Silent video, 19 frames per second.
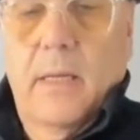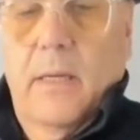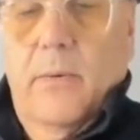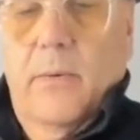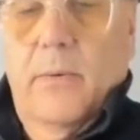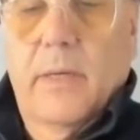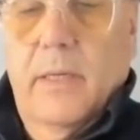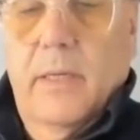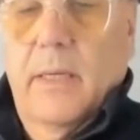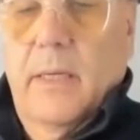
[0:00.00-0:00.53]
I'm
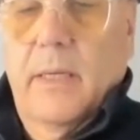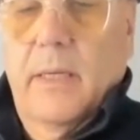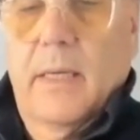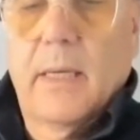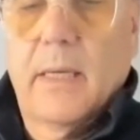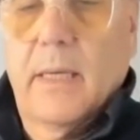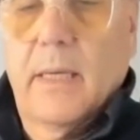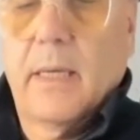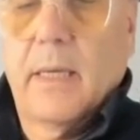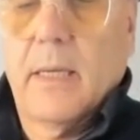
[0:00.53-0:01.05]
going to
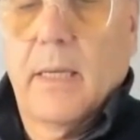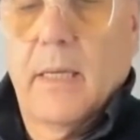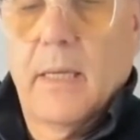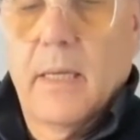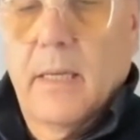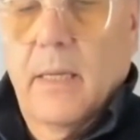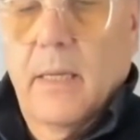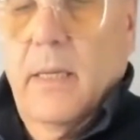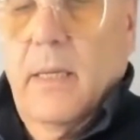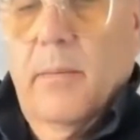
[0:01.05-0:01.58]

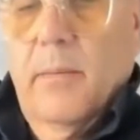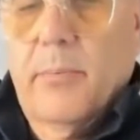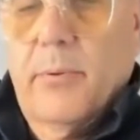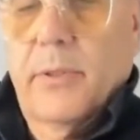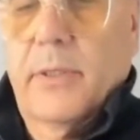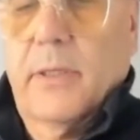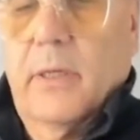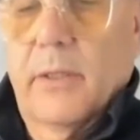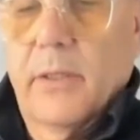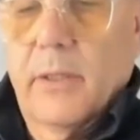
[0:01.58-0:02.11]
put
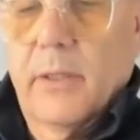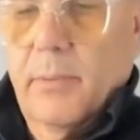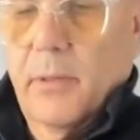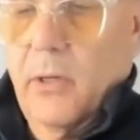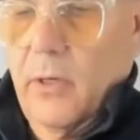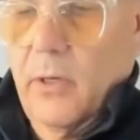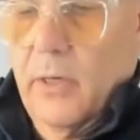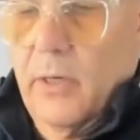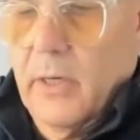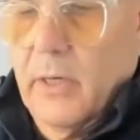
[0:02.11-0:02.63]
it on the
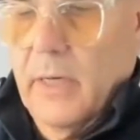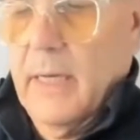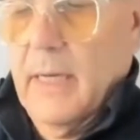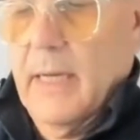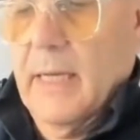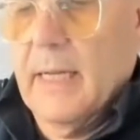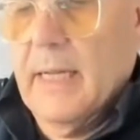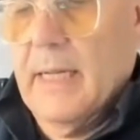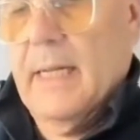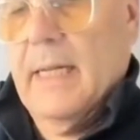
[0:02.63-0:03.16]
block
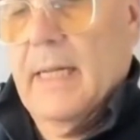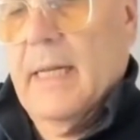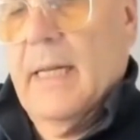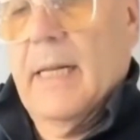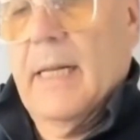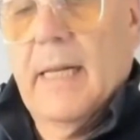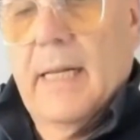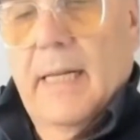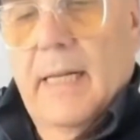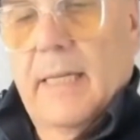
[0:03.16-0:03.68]

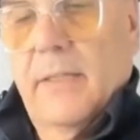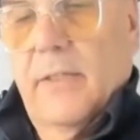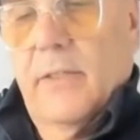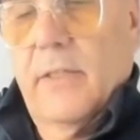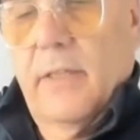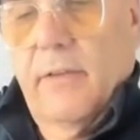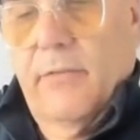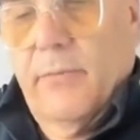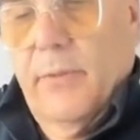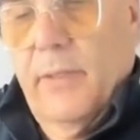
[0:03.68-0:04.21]
and see
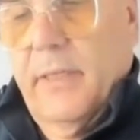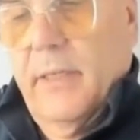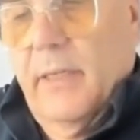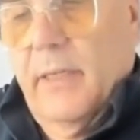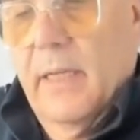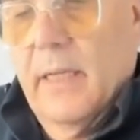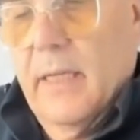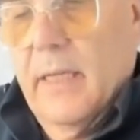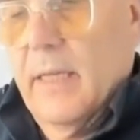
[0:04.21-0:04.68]
if we can